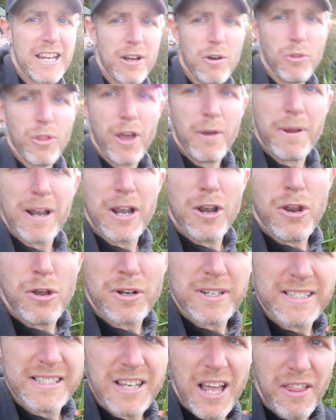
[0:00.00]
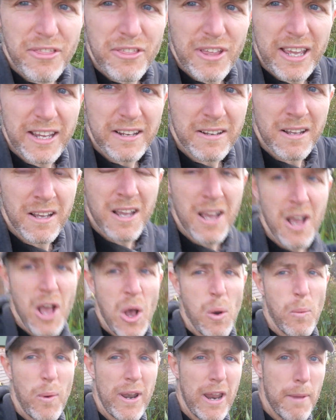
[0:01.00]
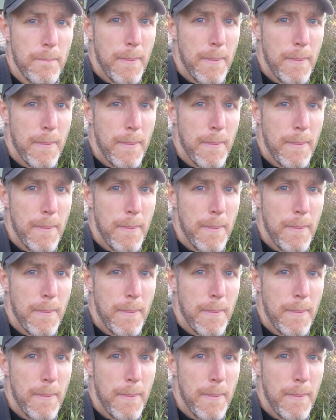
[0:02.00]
although it looks nothing, when I